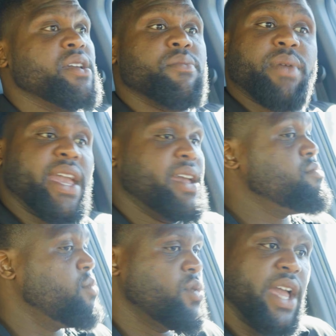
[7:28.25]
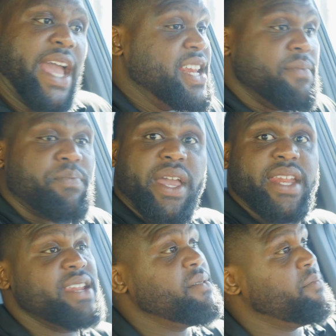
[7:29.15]
being
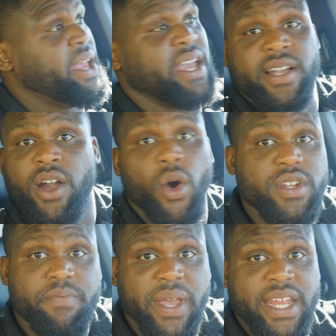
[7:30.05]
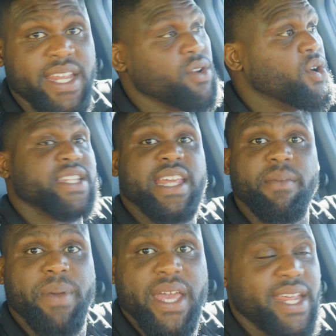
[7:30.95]
independent, being codependent or
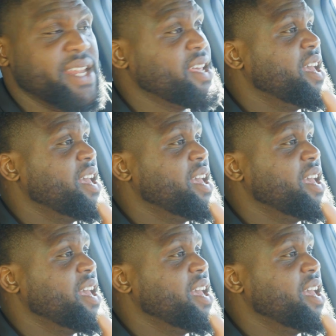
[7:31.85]
dependent,